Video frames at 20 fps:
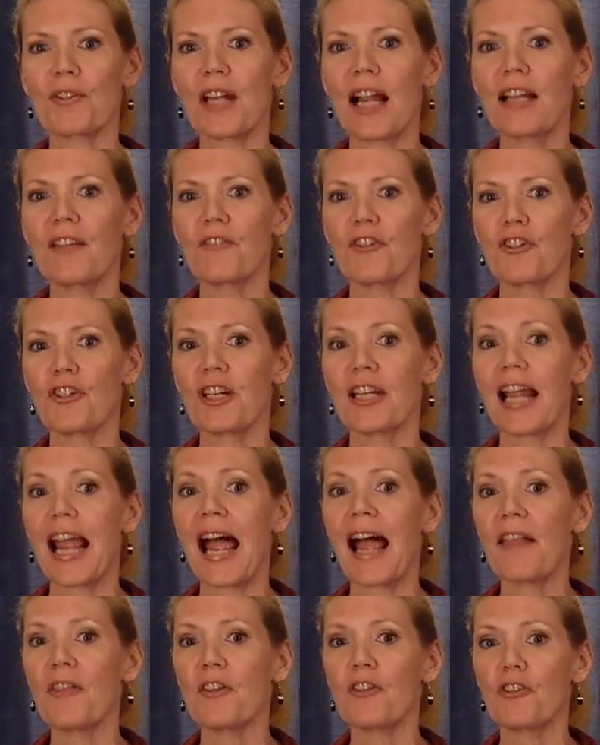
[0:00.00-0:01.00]
Television
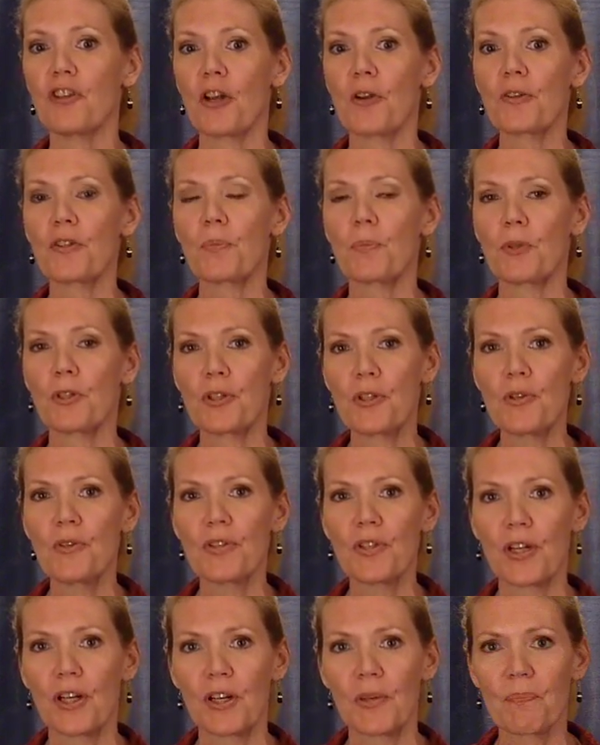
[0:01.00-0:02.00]
and the show's
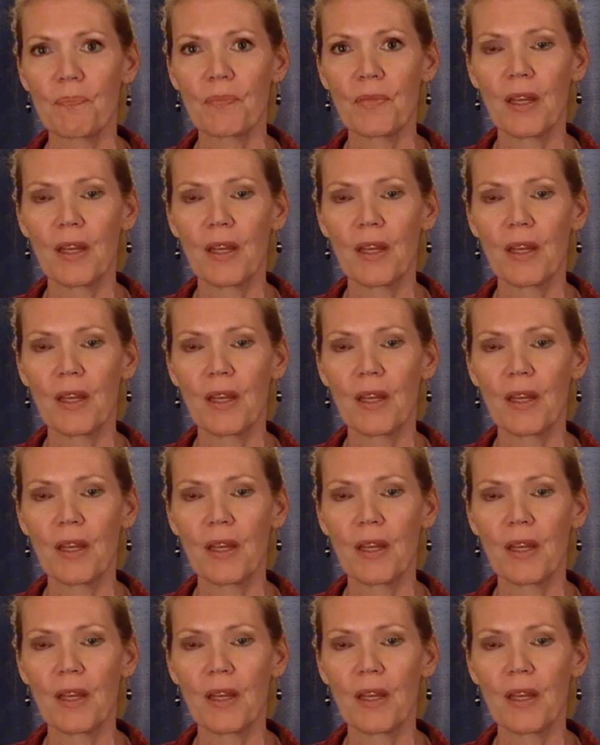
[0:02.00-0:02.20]
producer.